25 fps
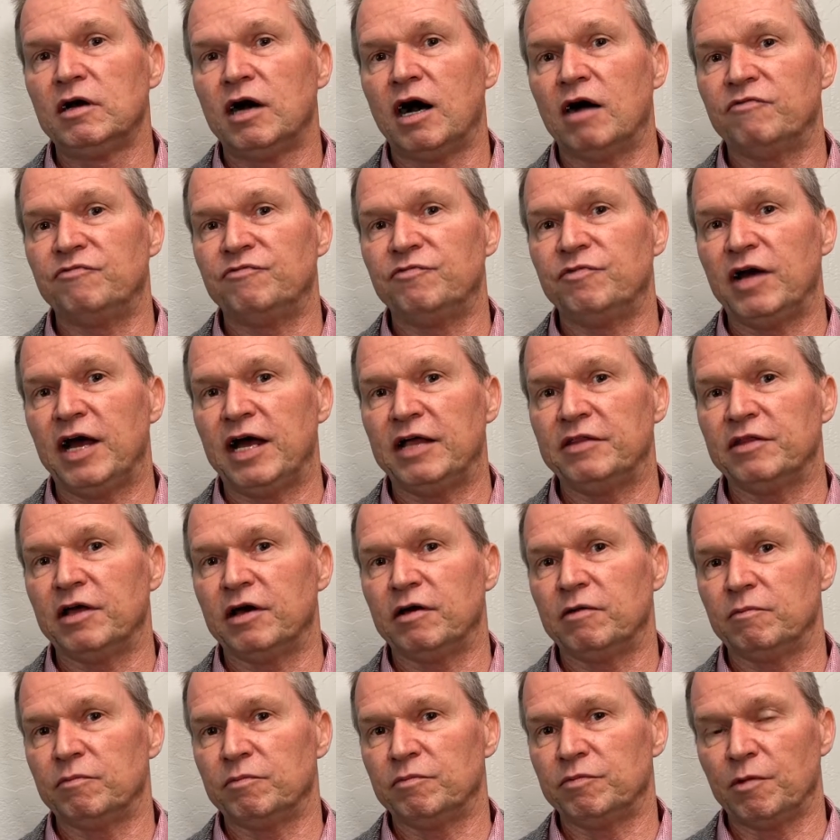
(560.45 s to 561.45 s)
of, and
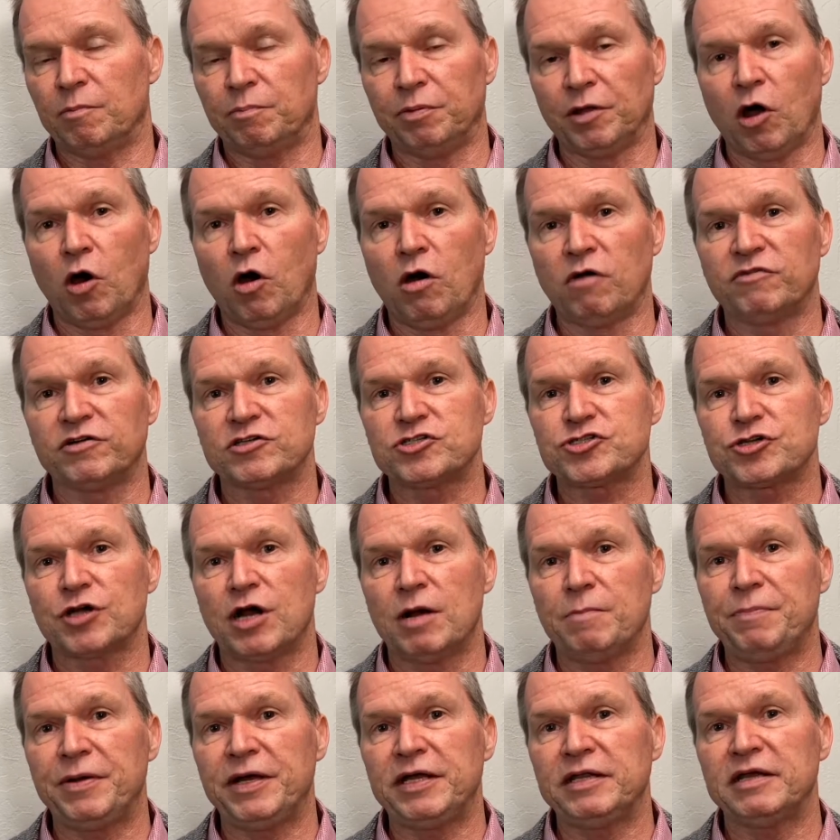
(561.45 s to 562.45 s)
the, the blow of a
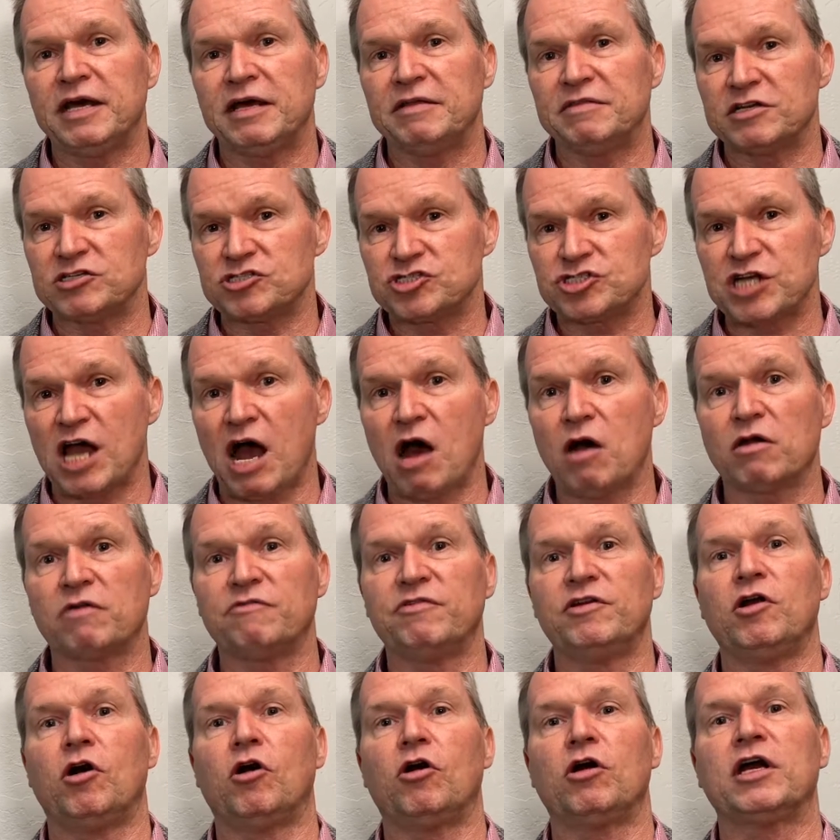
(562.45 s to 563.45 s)
trumpet and the shout of
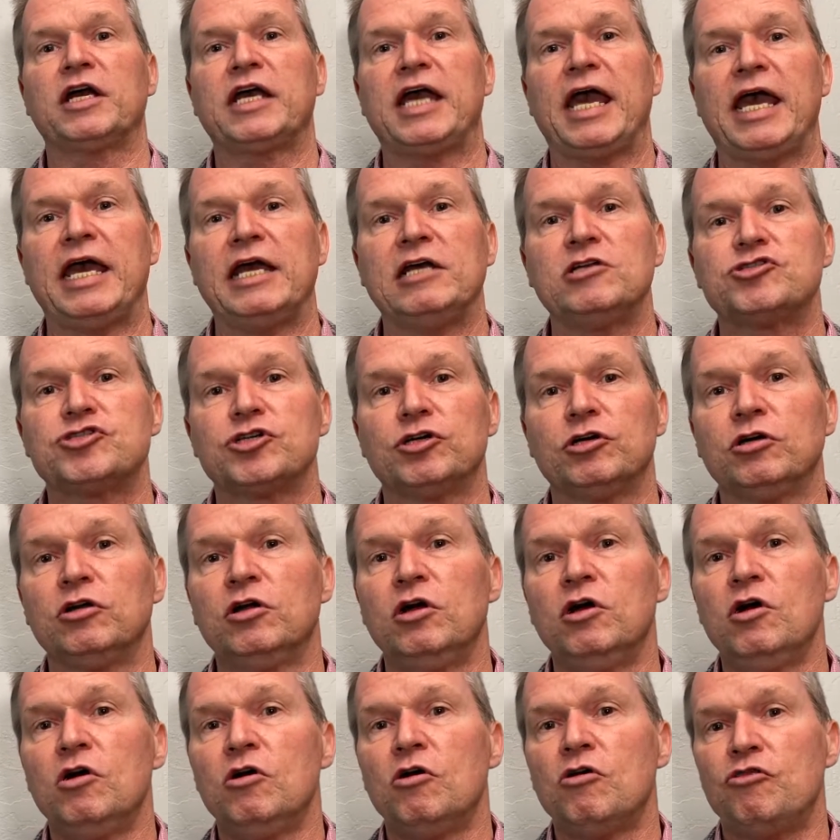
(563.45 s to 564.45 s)
an
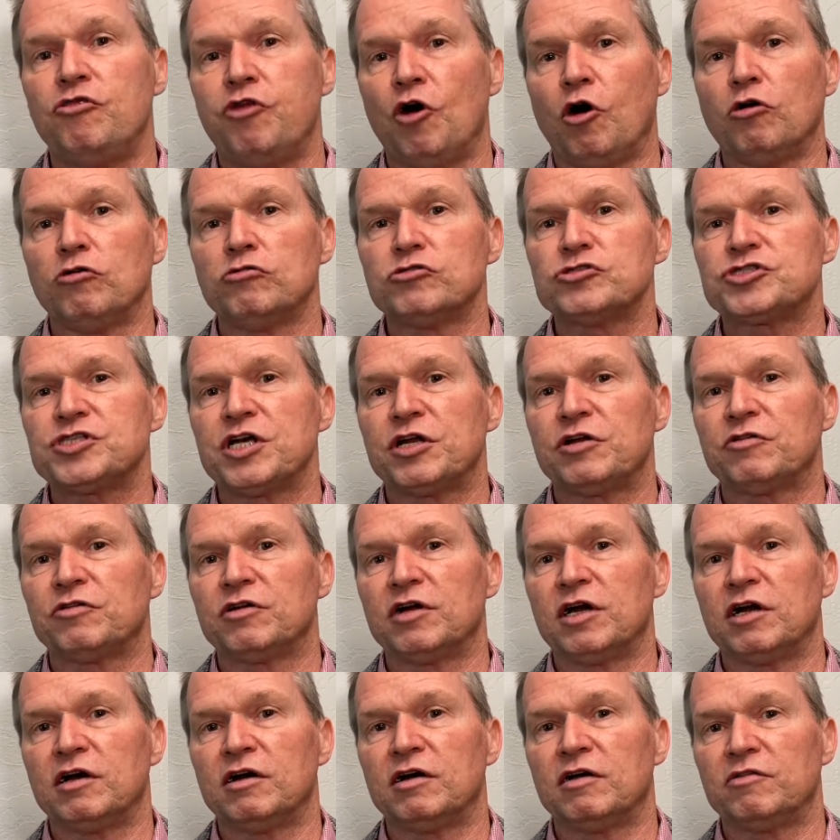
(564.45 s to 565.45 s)
archangel those that
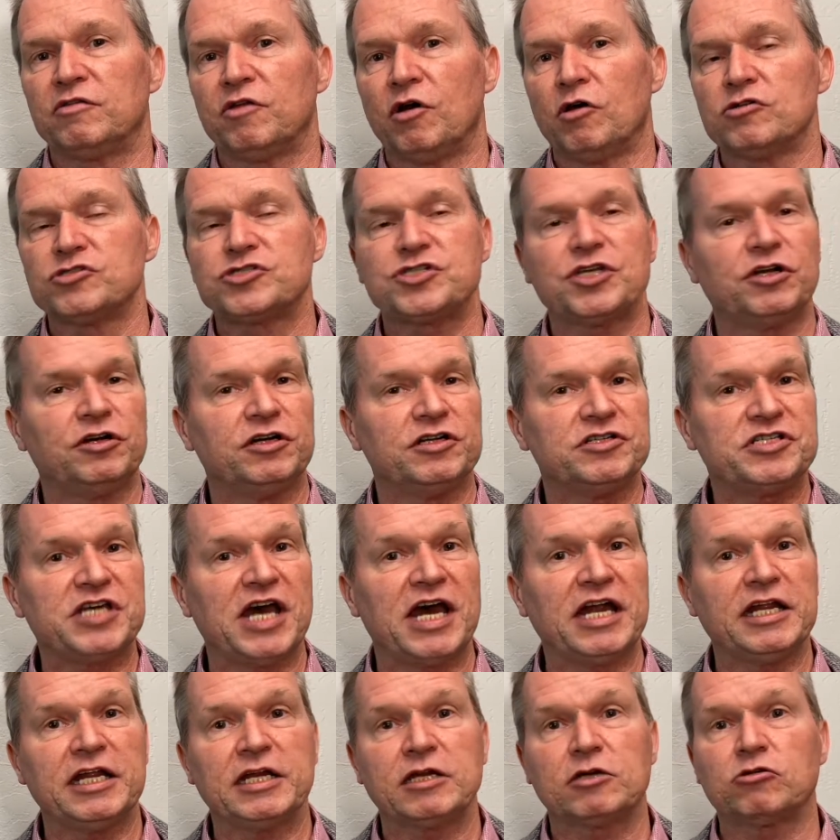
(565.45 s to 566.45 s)
are uh, those that are
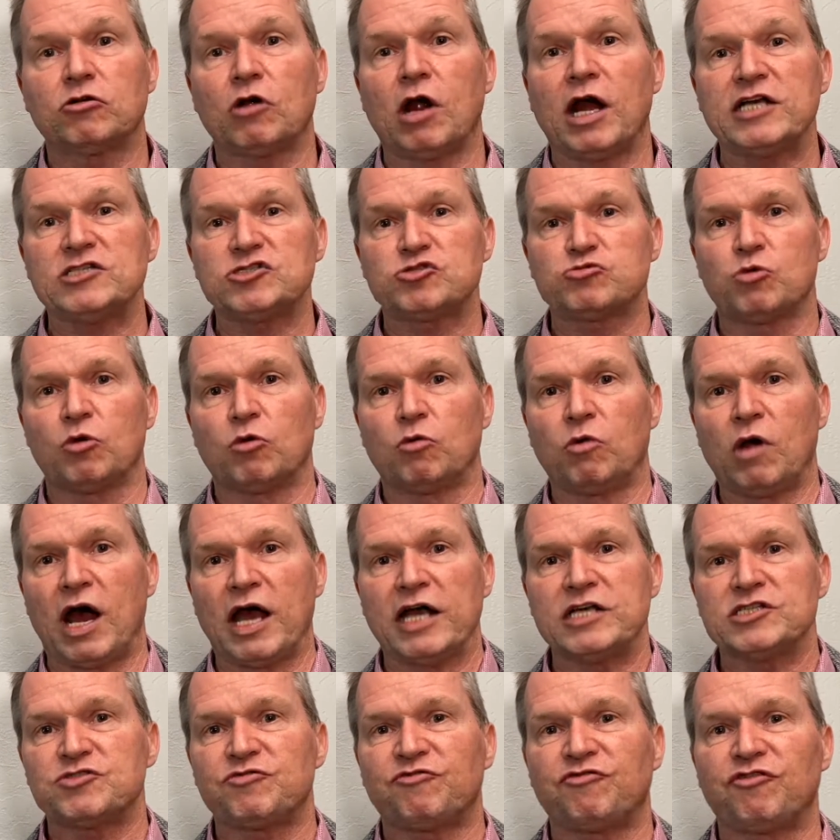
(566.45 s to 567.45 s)
dead in Christ will
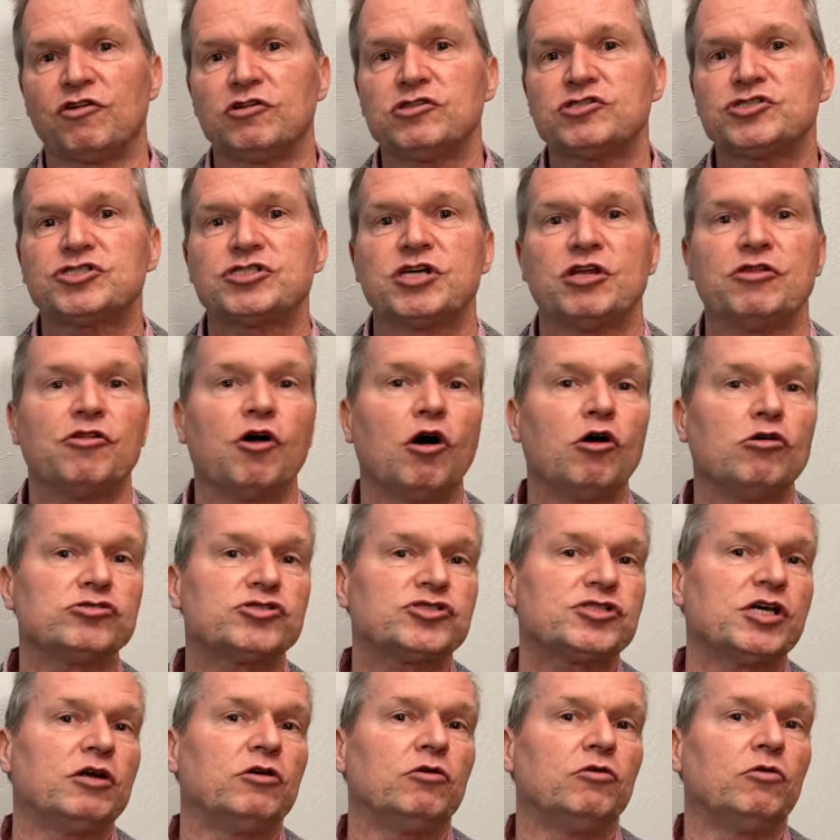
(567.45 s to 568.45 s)
rise first and
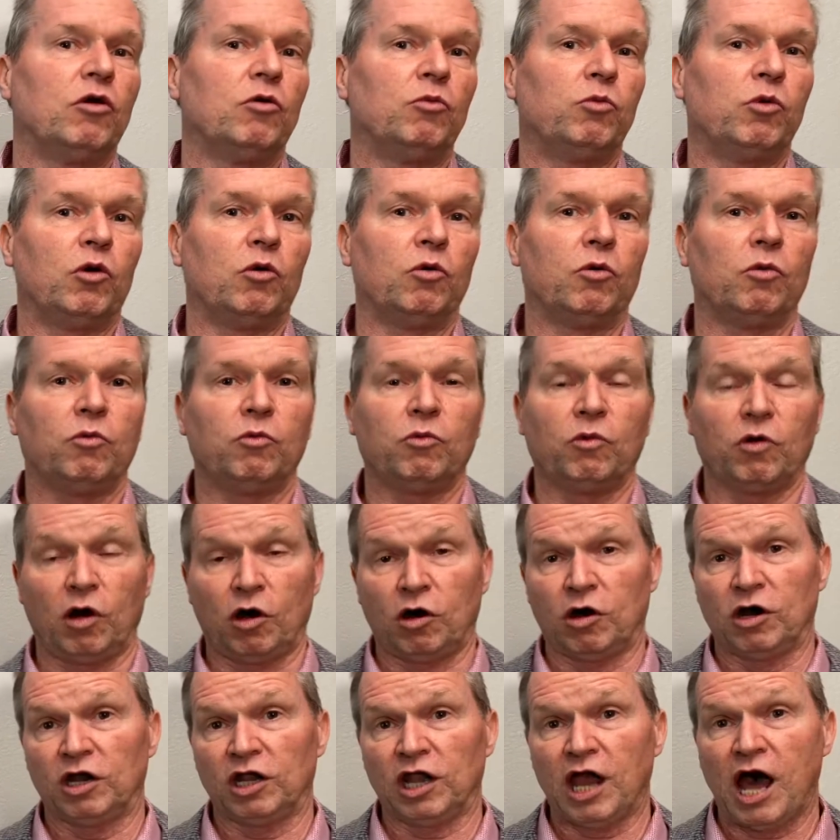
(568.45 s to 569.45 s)
those that will
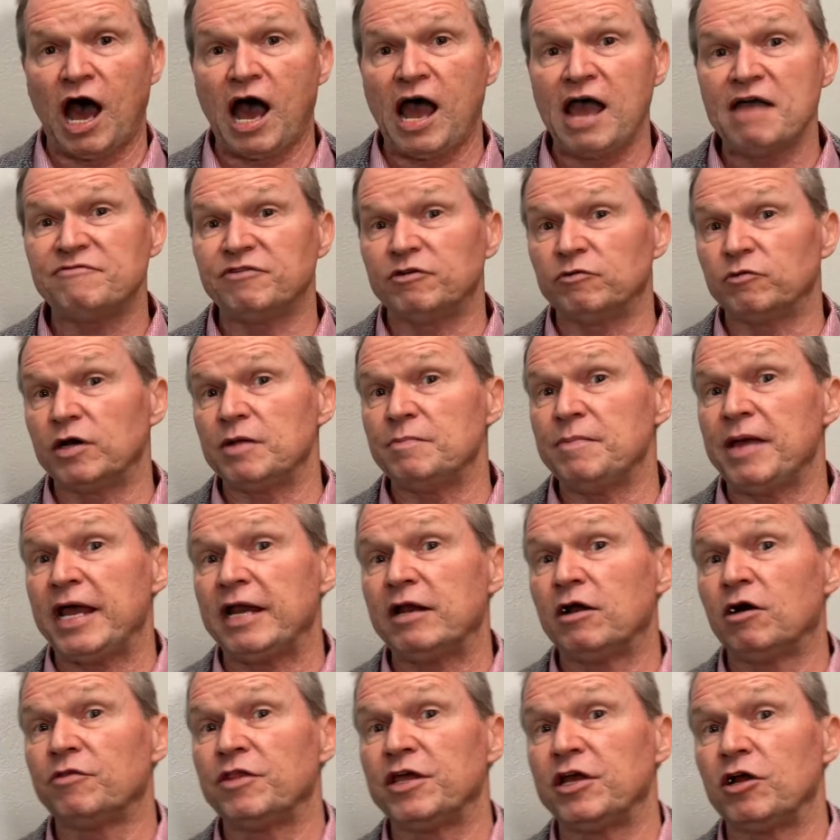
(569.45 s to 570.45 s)
are alive and
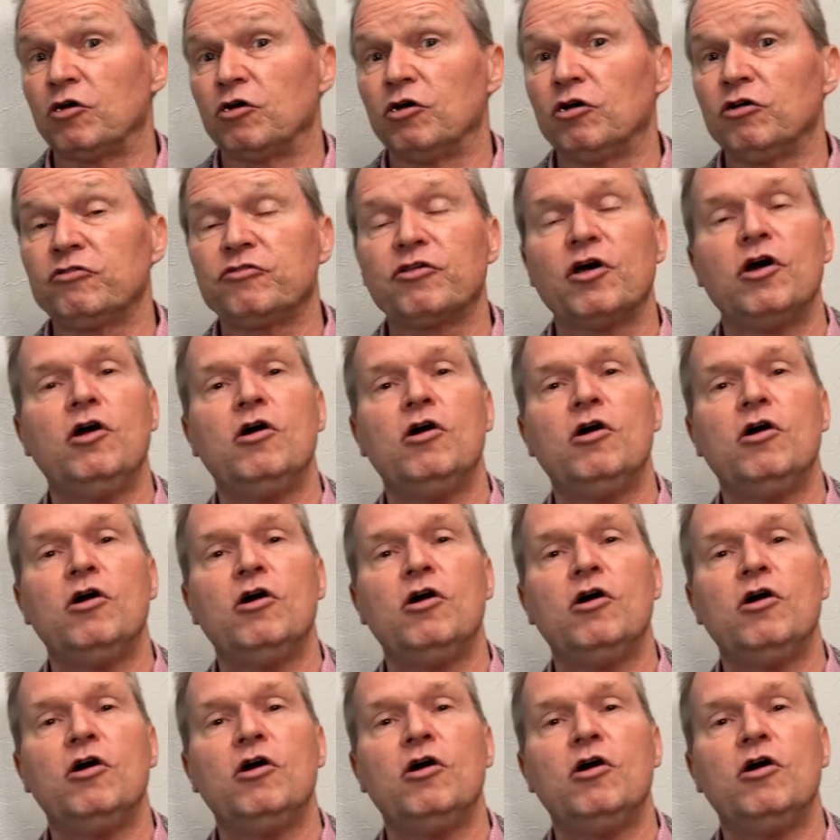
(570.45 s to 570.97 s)
remain on the earth